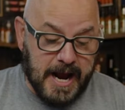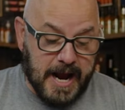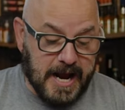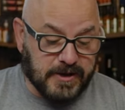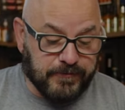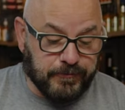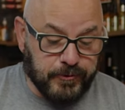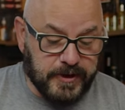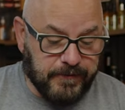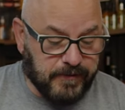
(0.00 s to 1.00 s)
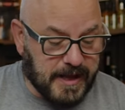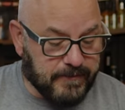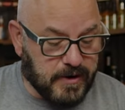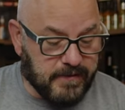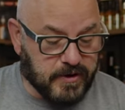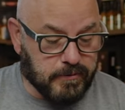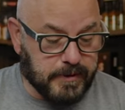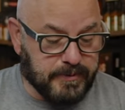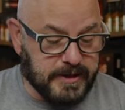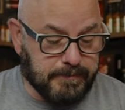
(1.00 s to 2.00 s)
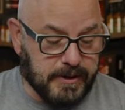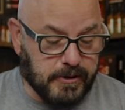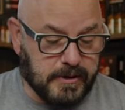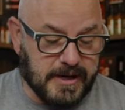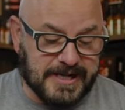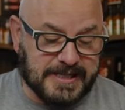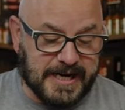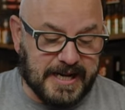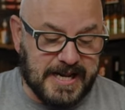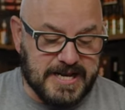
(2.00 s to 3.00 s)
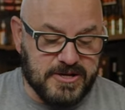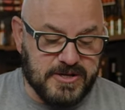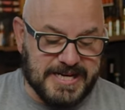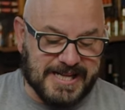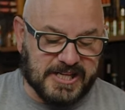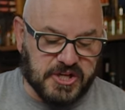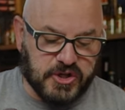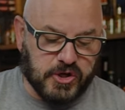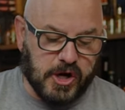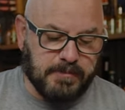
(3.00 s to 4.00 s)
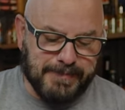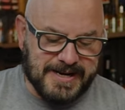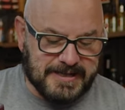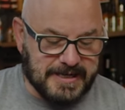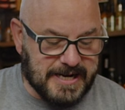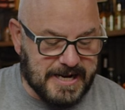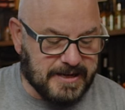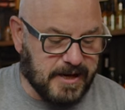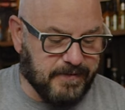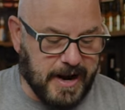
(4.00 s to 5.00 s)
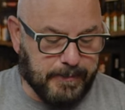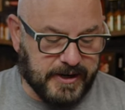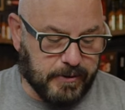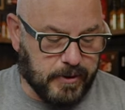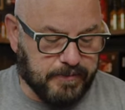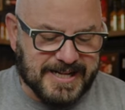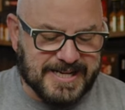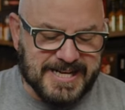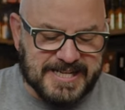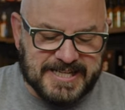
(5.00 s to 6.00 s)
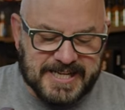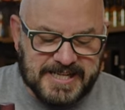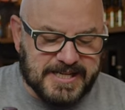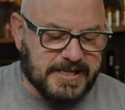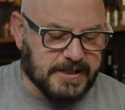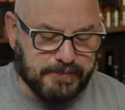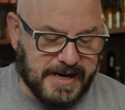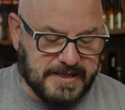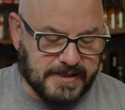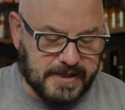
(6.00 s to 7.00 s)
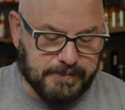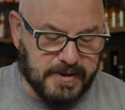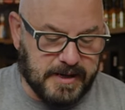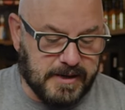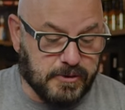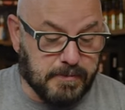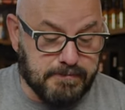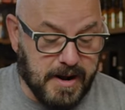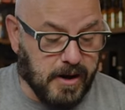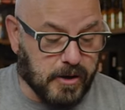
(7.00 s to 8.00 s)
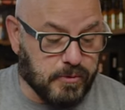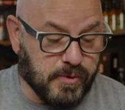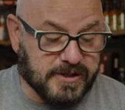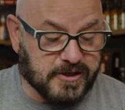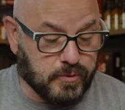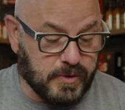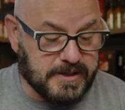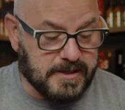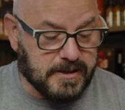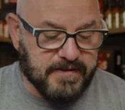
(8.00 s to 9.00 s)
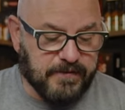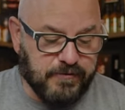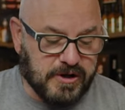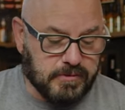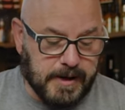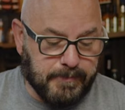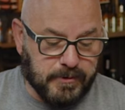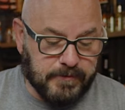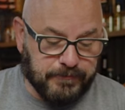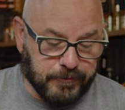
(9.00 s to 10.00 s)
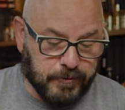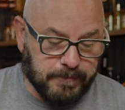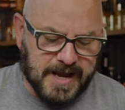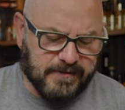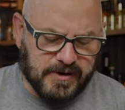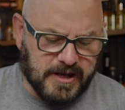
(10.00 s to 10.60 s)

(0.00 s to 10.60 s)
has the fruity flavor of a Caribbean bird and suddenly get the sharp spicy heat of a habanero, then the sizzling spiciness begins to mellow with the sweetness of a fresh tropical fruit and